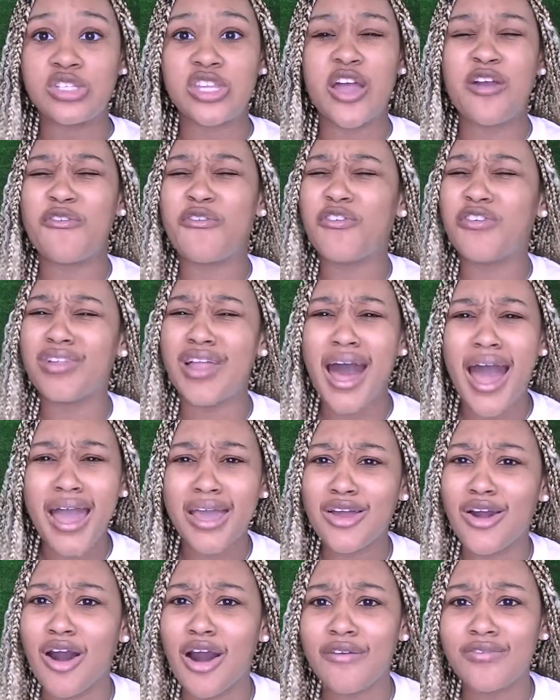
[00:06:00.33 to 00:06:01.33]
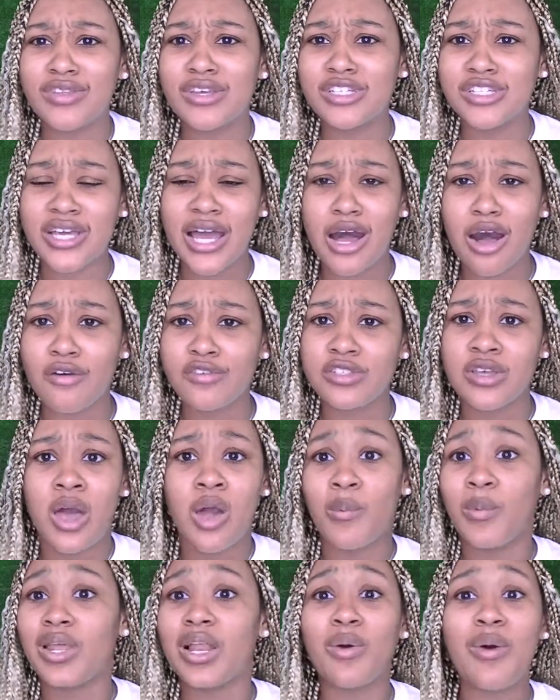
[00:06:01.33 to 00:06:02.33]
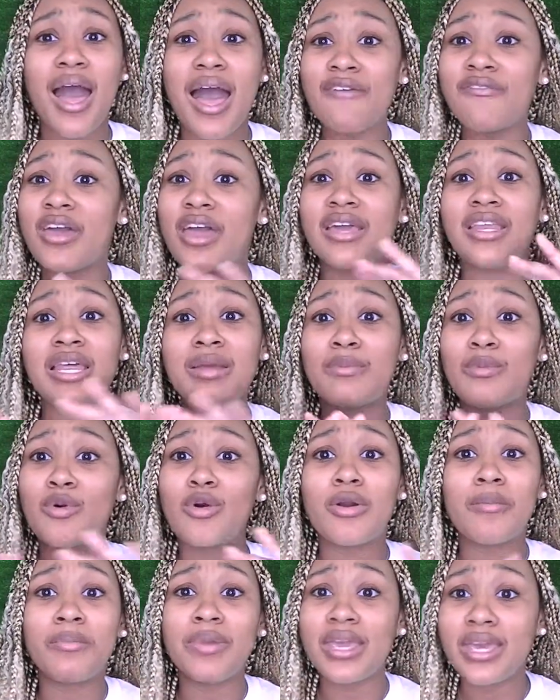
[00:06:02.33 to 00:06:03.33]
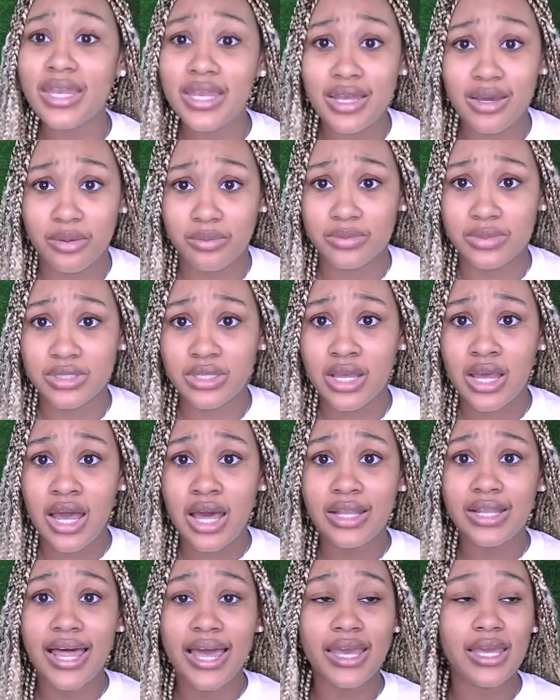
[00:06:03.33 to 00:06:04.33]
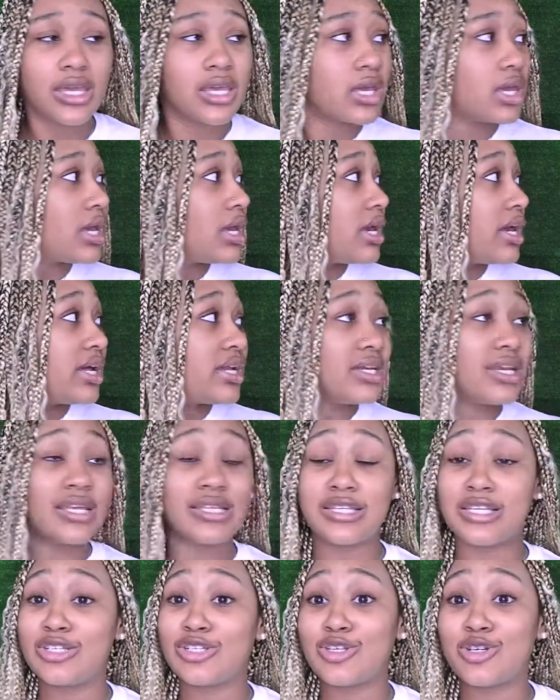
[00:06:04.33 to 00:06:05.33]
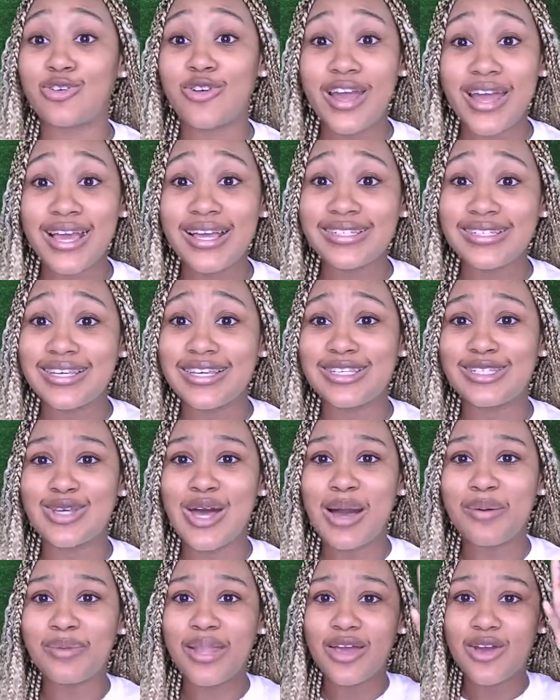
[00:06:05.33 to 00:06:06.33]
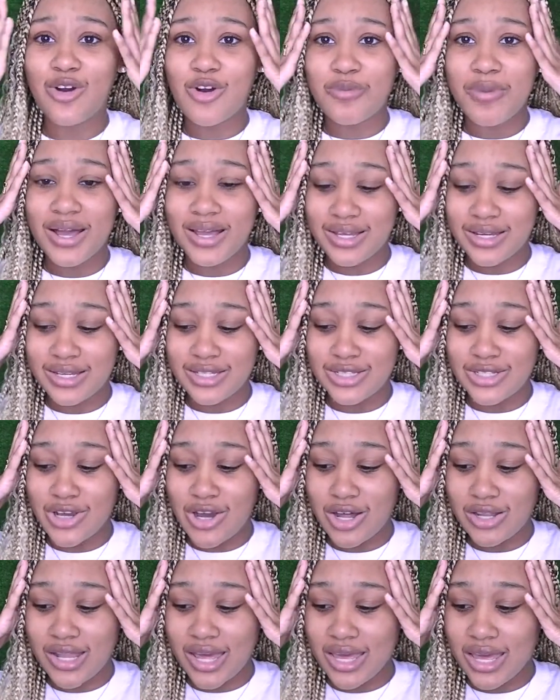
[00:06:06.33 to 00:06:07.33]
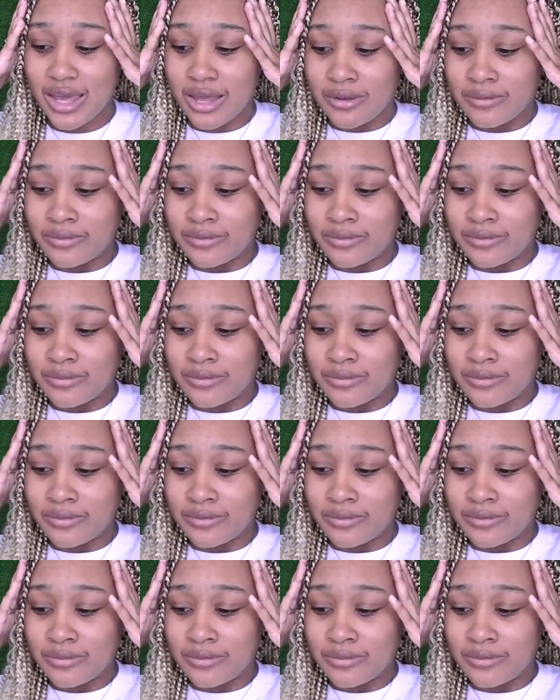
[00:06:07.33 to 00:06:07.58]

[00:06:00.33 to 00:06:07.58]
They're flying off the shelves. We don't have any more mediums. Like, this is crazy. So I'm like, oh my goodness, y'all. Like,